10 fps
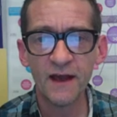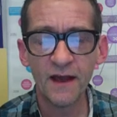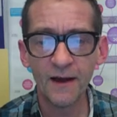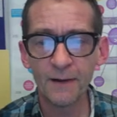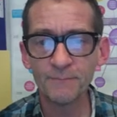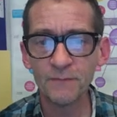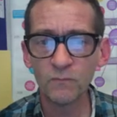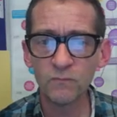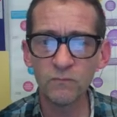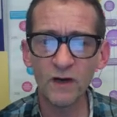
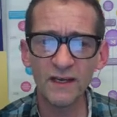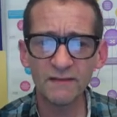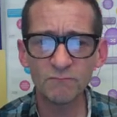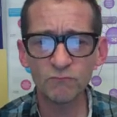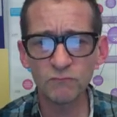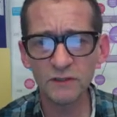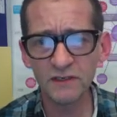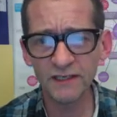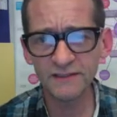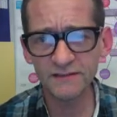What I would
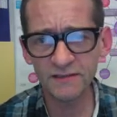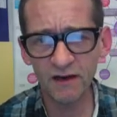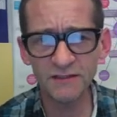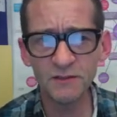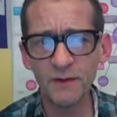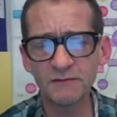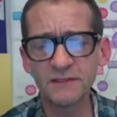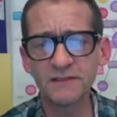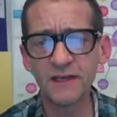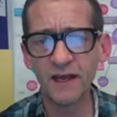like to talk to you about
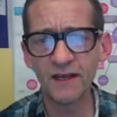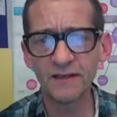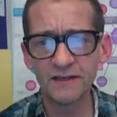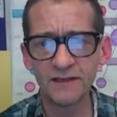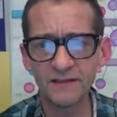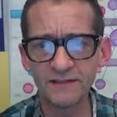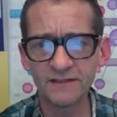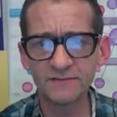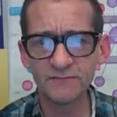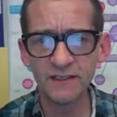today
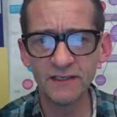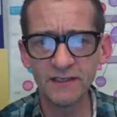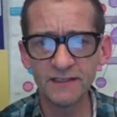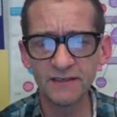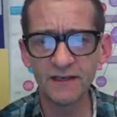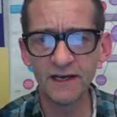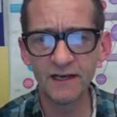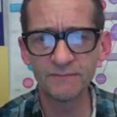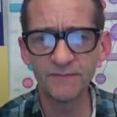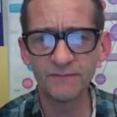is really
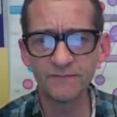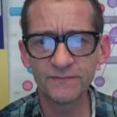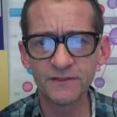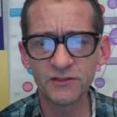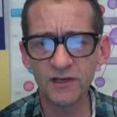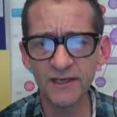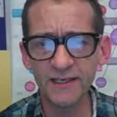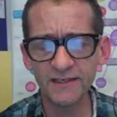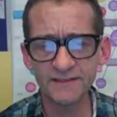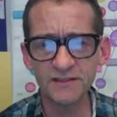to try and
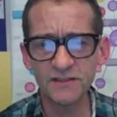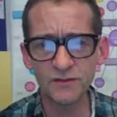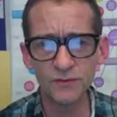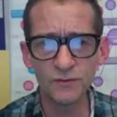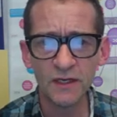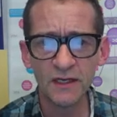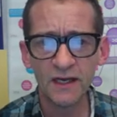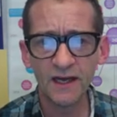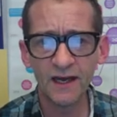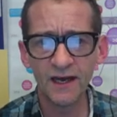get us to
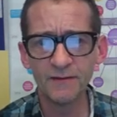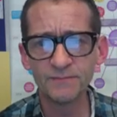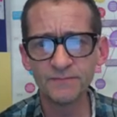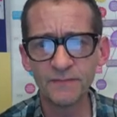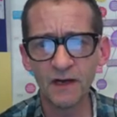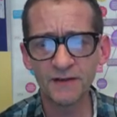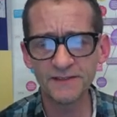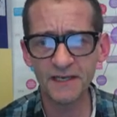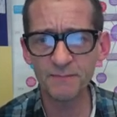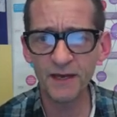on the
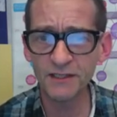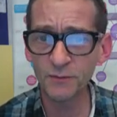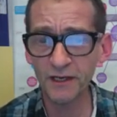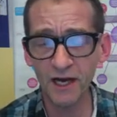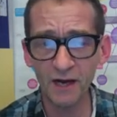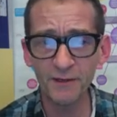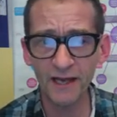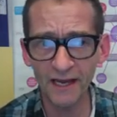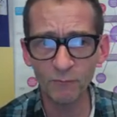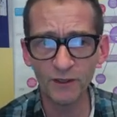same page with a common
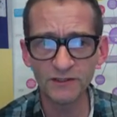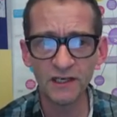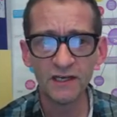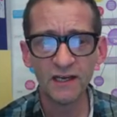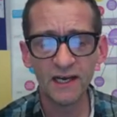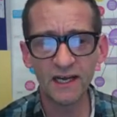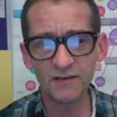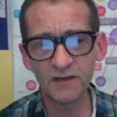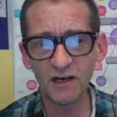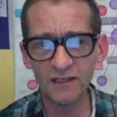language, and
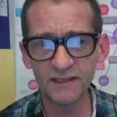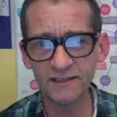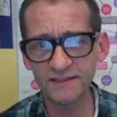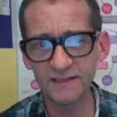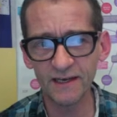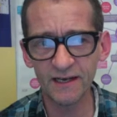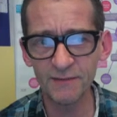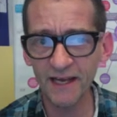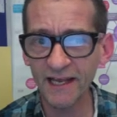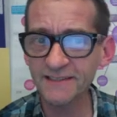I've called this a
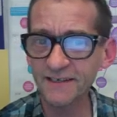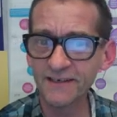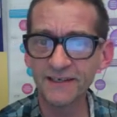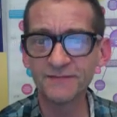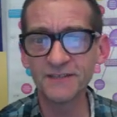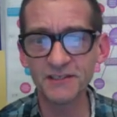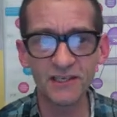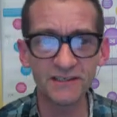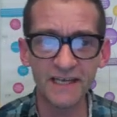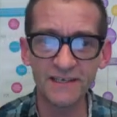lexicon of
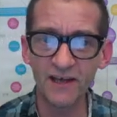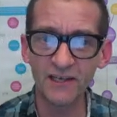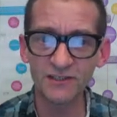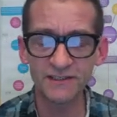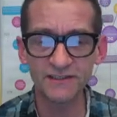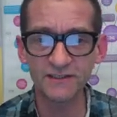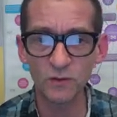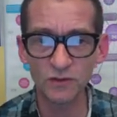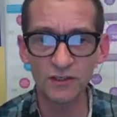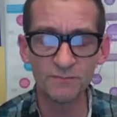digital technologies and
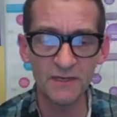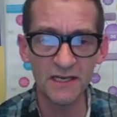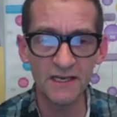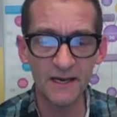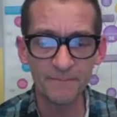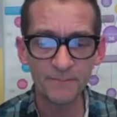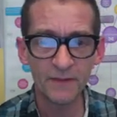social media.